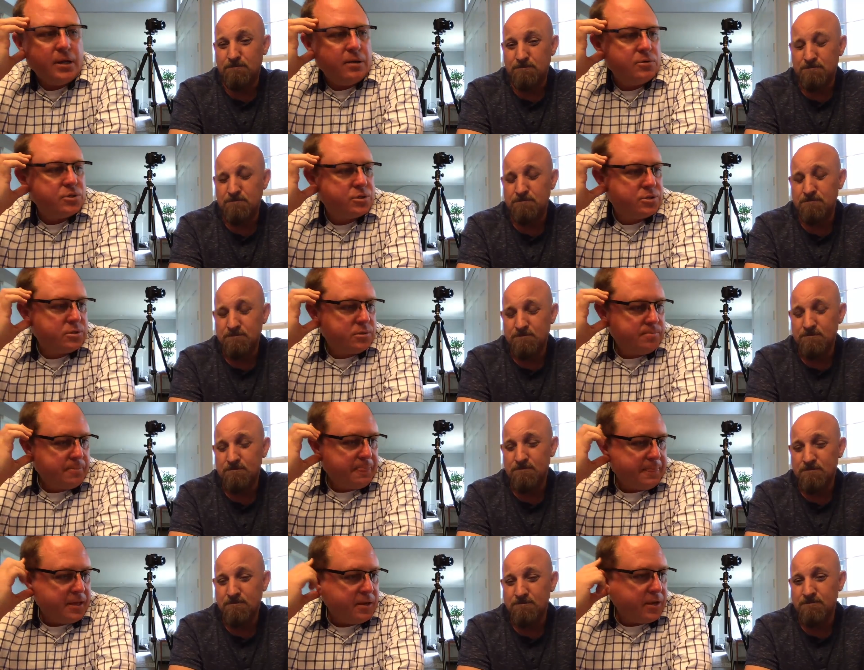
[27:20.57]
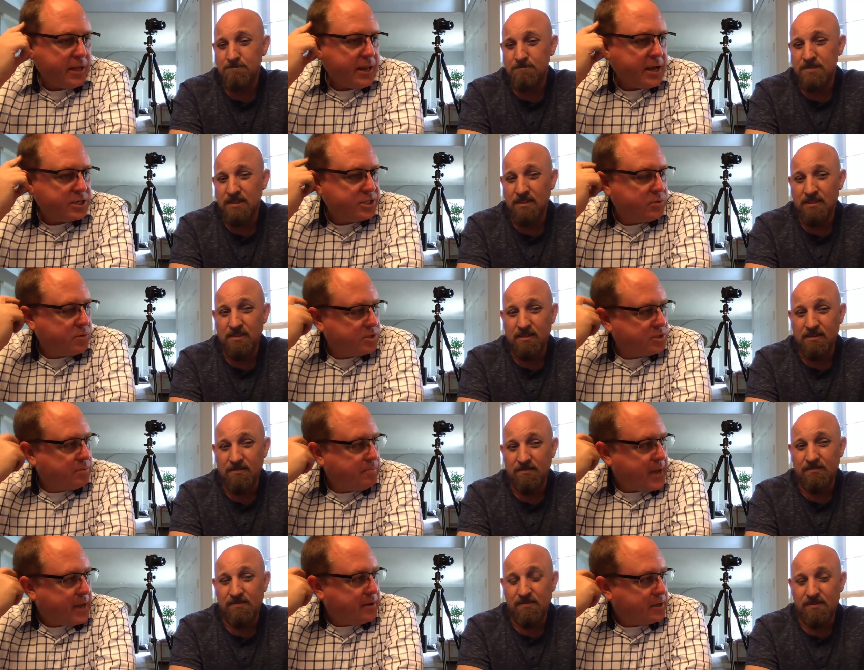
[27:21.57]
Speaker 1: was it, it actually
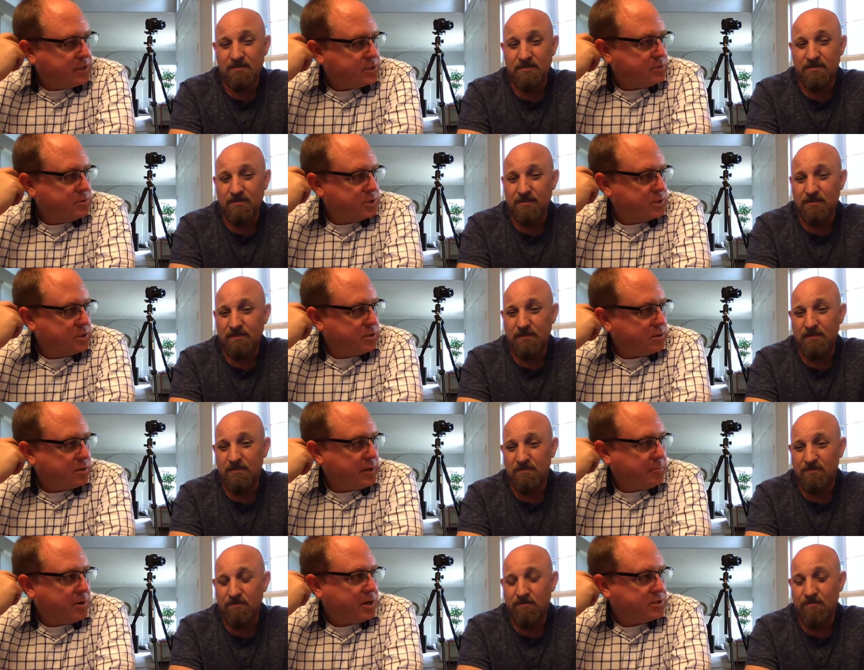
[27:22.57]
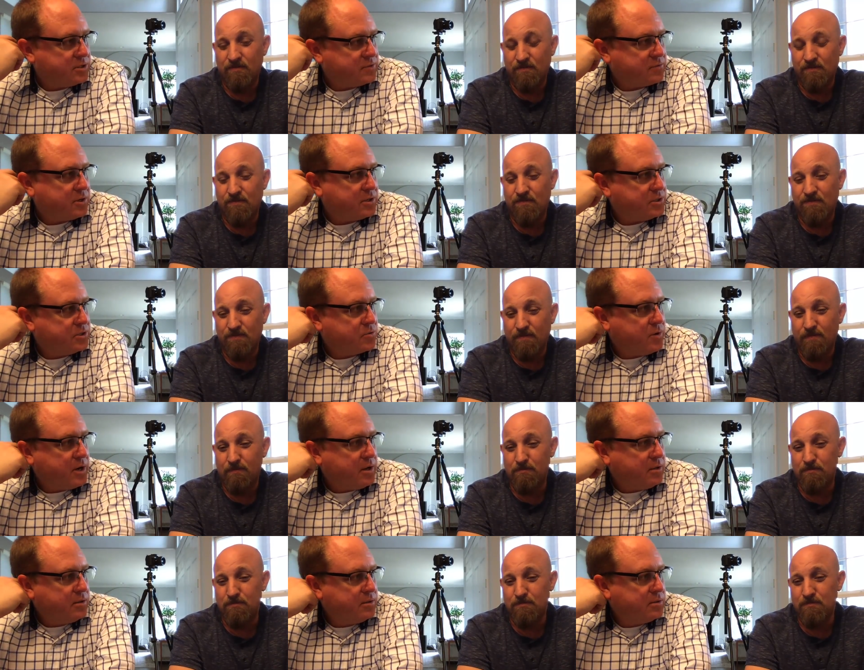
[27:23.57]
wasn't bad because it was a good learning process for us as
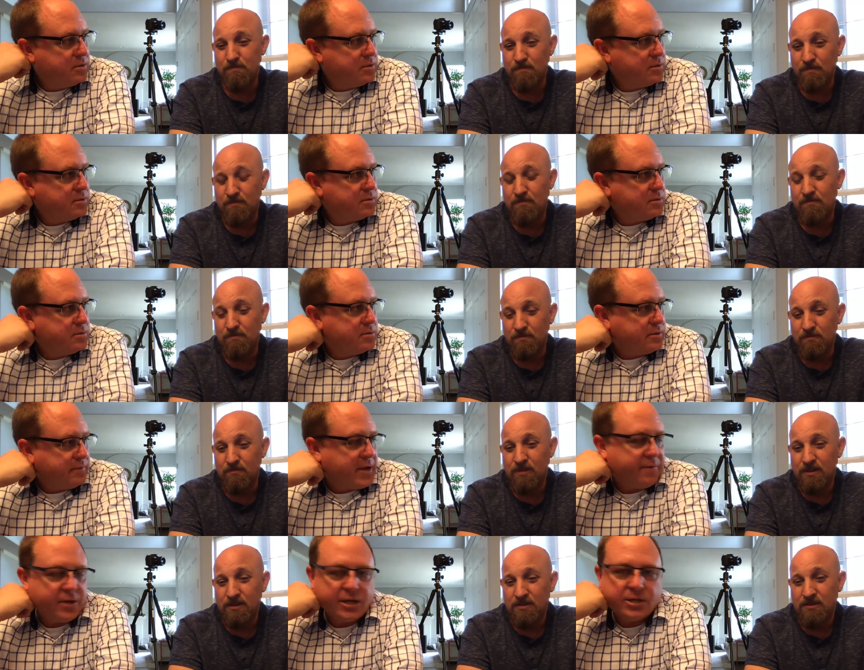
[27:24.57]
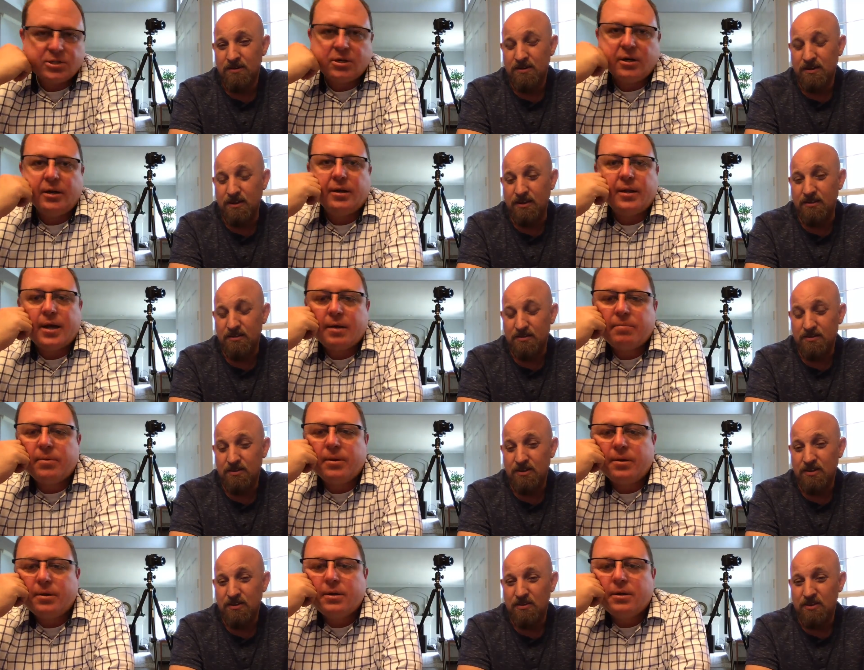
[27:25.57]
well mm-hmm. of having it turn into that.
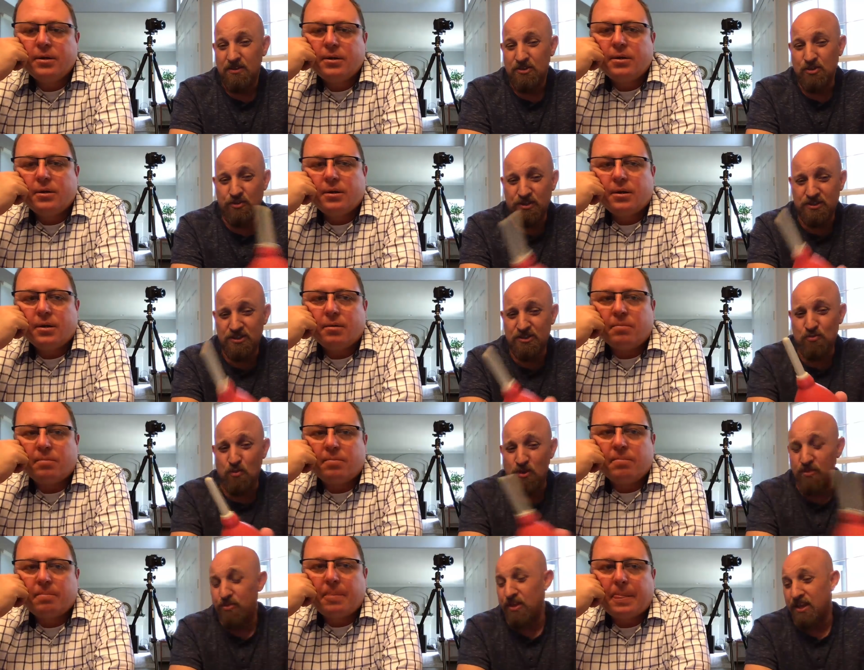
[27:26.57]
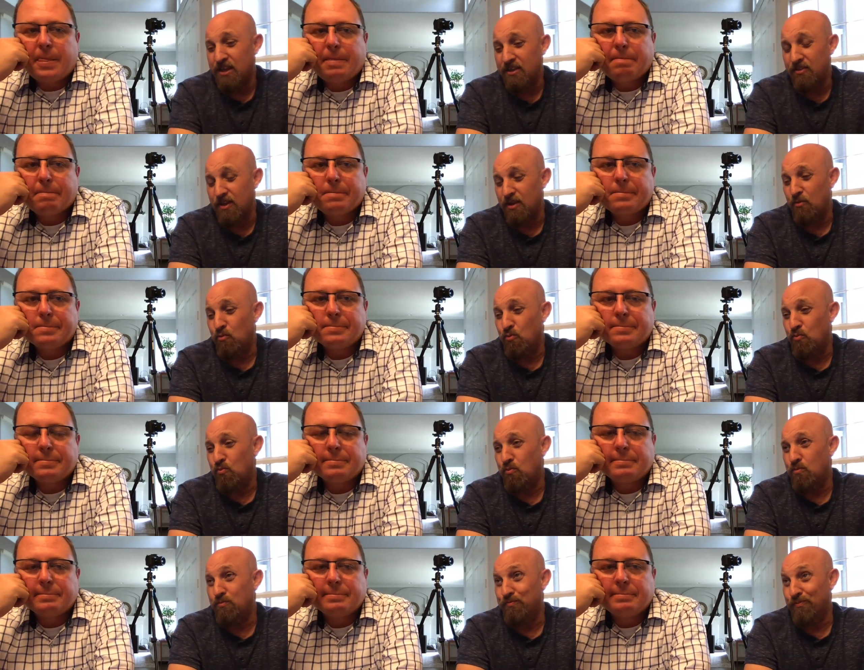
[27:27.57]
But
Speaker 2: so this is one thing that
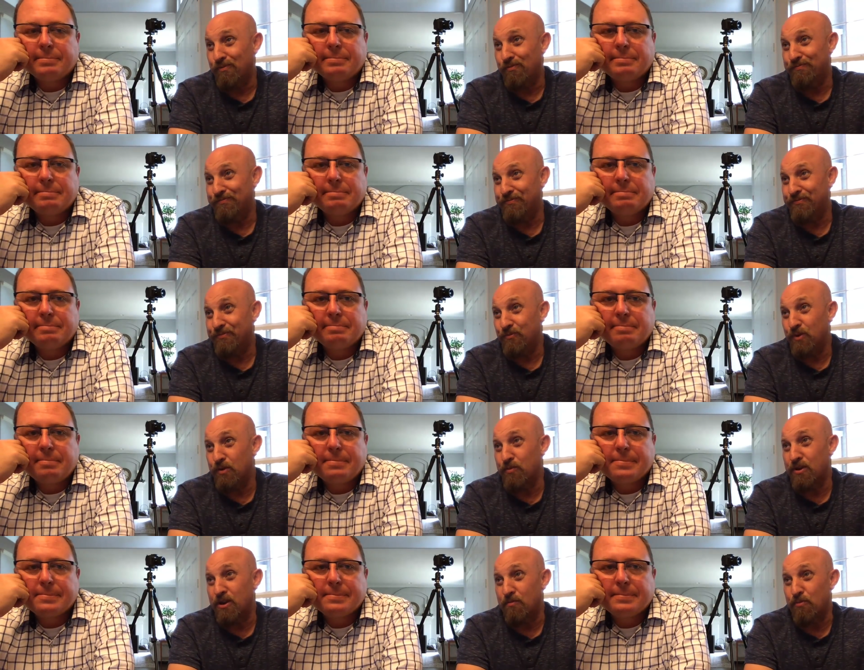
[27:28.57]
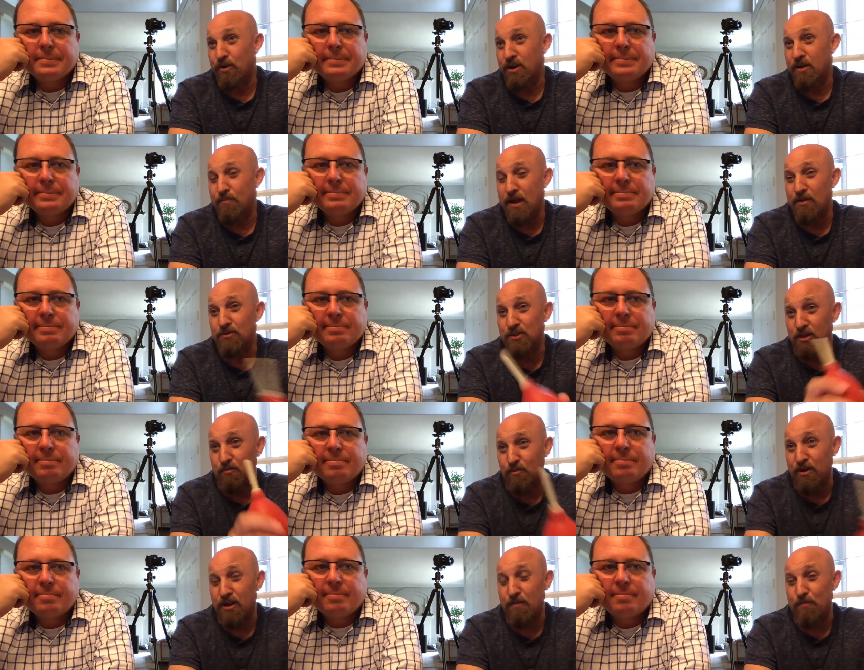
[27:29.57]
we were going to bring up. I was going
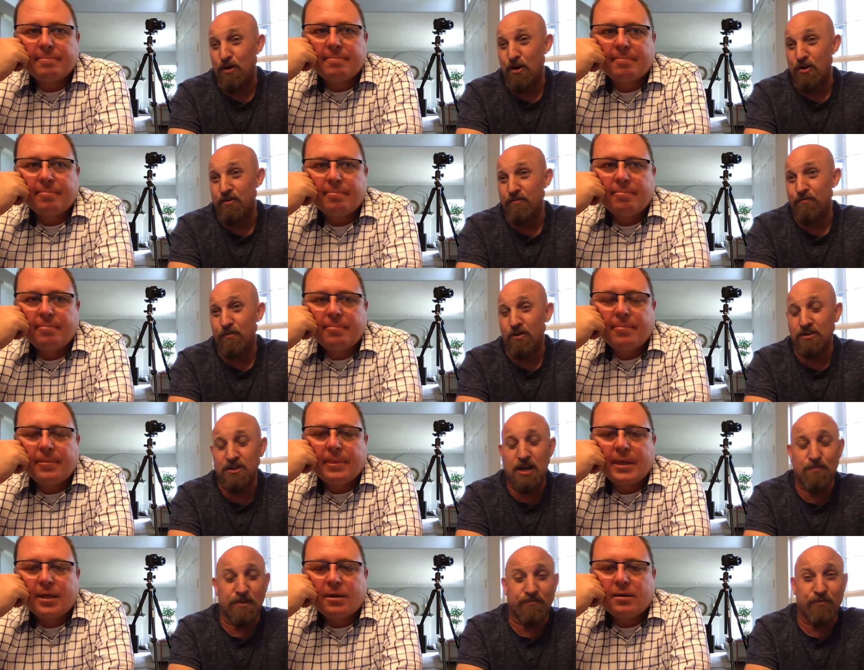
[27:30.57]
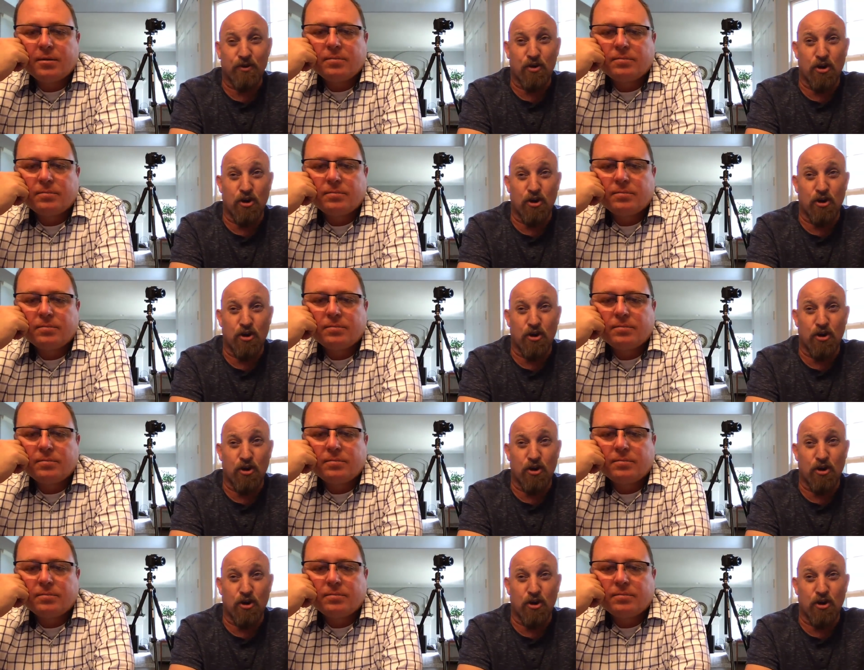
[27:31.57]
to bring up on a topic for